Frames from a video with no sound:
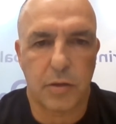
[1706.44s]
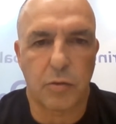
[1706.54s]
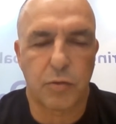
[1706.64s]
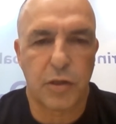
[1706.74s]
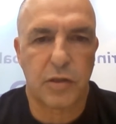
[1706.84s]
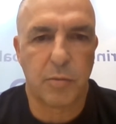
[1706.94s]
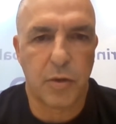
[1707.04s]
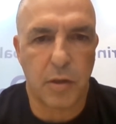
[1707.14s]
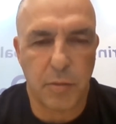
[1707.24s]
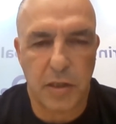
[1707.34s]

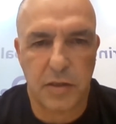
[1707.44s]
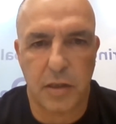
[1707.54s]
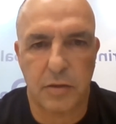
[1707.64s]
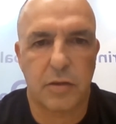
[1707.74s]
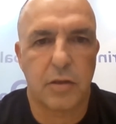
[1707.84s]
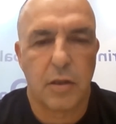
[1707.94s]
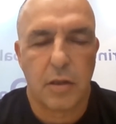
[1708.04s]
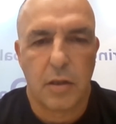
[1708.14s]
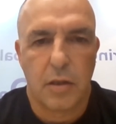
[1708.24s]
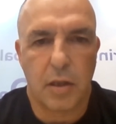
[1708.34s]
reasonable and makes sense
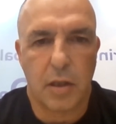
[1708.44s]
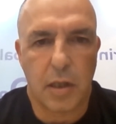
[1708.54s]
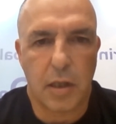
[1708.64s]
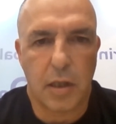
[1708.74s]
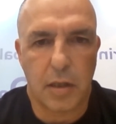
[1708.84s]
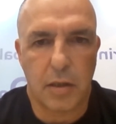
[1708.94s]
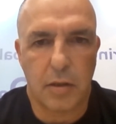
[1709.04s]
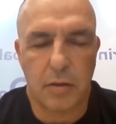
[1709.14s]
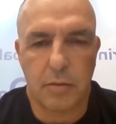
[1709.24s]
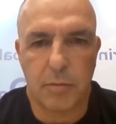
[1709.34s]

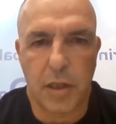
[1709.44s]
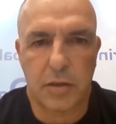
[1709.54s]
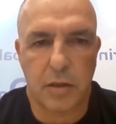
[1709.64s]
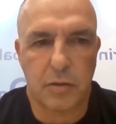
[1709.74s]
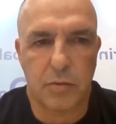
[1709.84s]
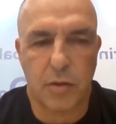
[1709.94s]
to